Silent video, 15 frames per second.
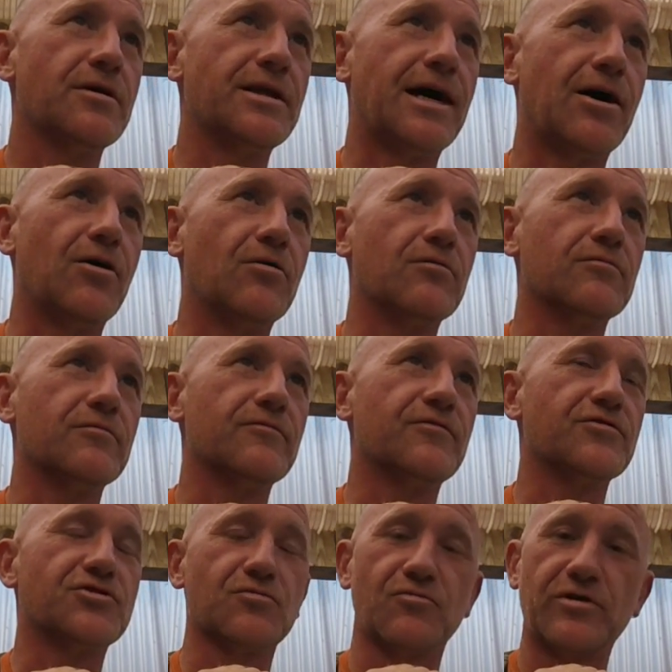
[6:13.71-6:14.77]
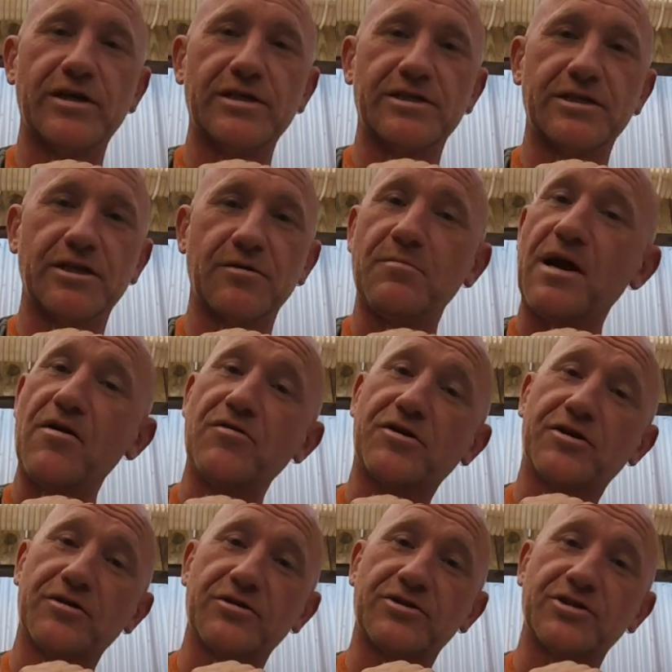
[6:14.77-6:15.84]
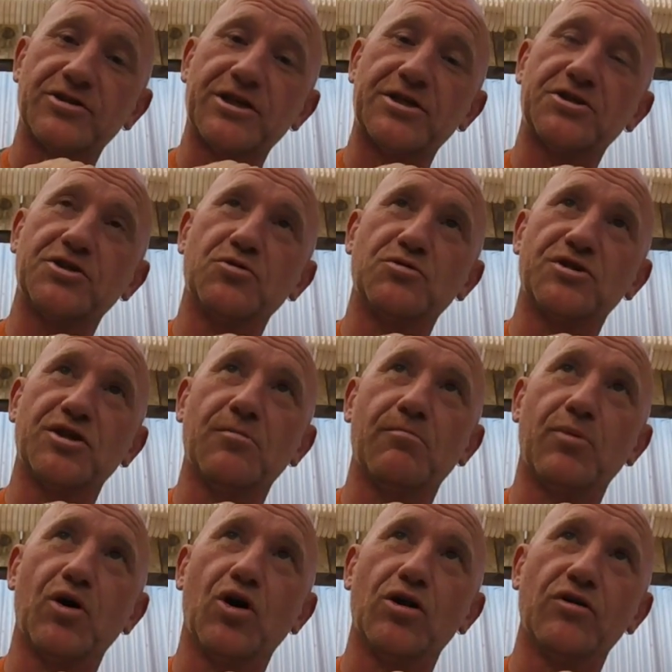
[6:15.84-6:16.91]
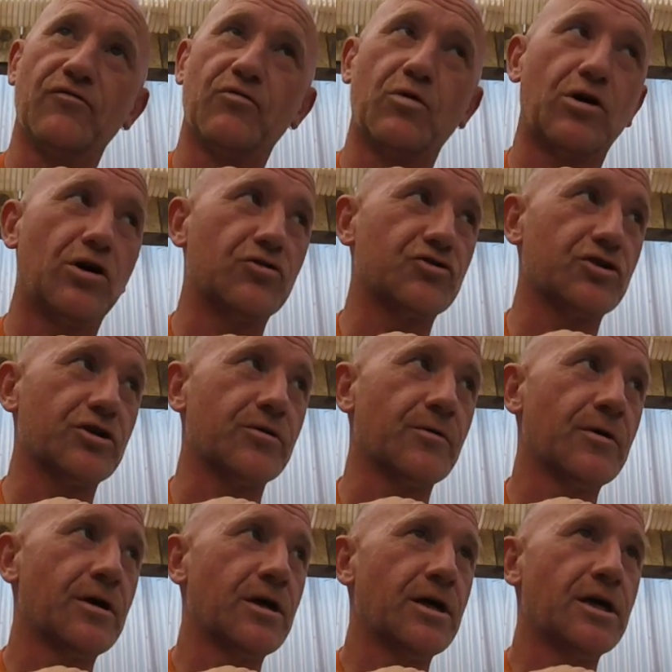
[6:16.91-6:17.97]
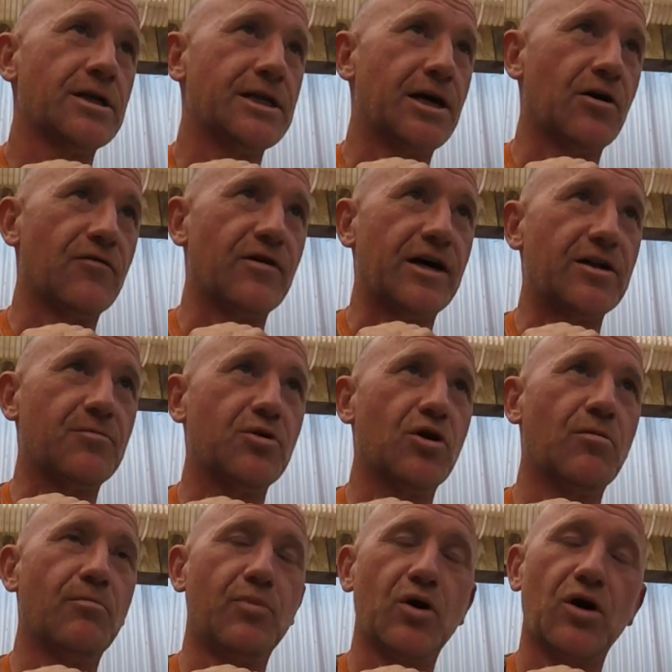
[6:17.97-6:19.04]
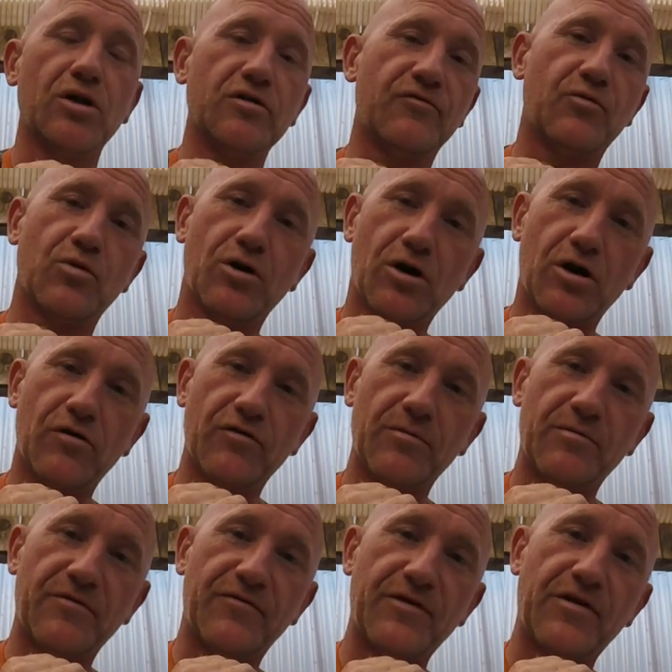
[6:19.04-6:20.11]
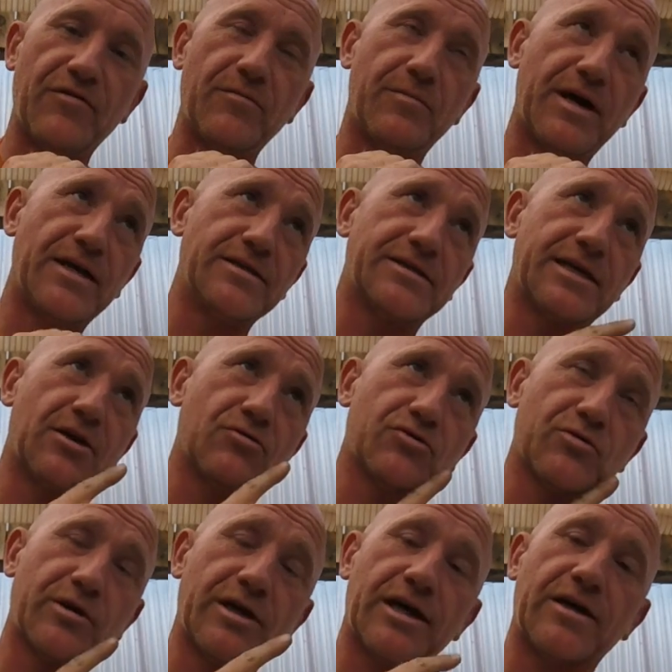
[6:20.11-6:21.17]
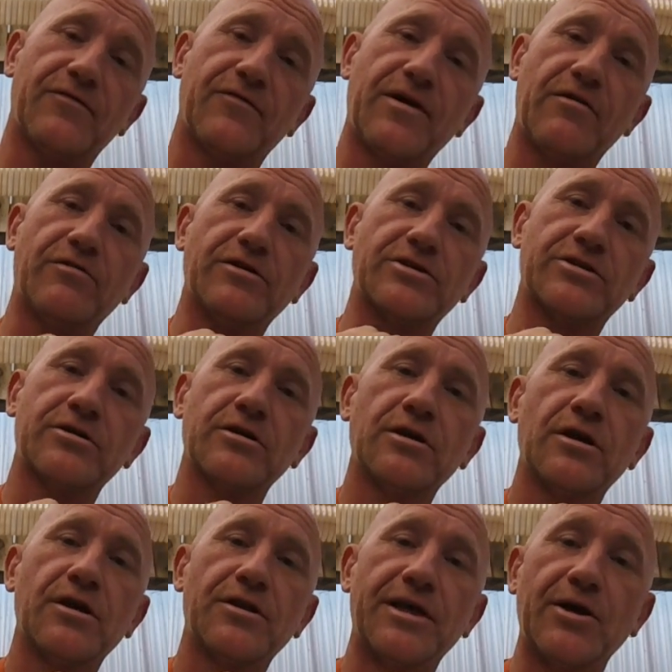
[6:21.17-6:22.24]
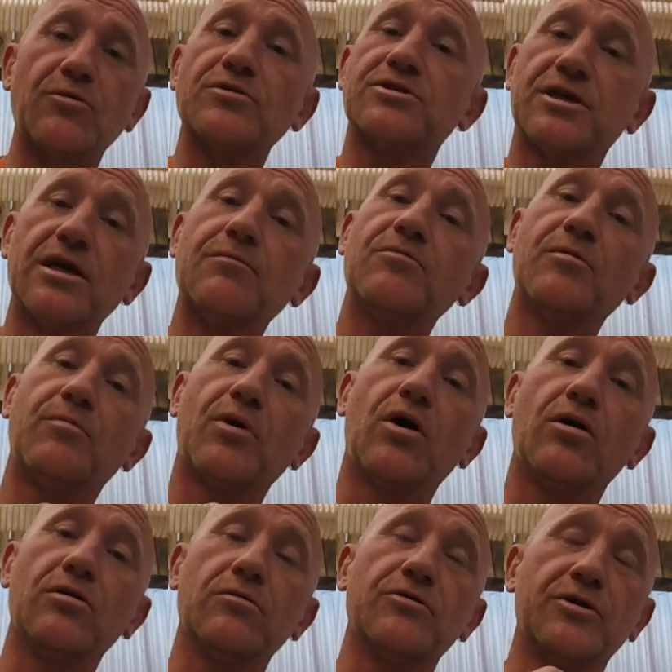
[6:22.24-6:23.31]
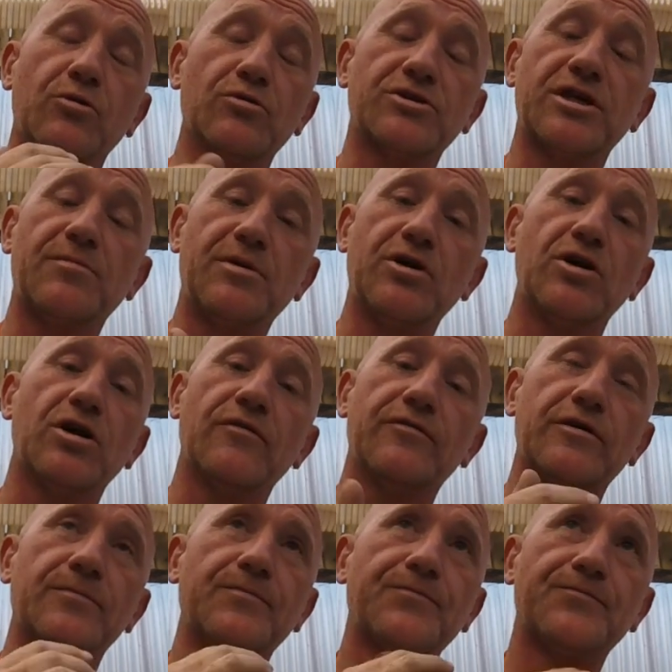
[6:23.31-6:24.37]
Now, for some reason in America they suggest using a bowl of water. Now, if I'd have put a bowl of water in my ferret penthouse when I had ferrets, they would tip the bottle, they would tip it over.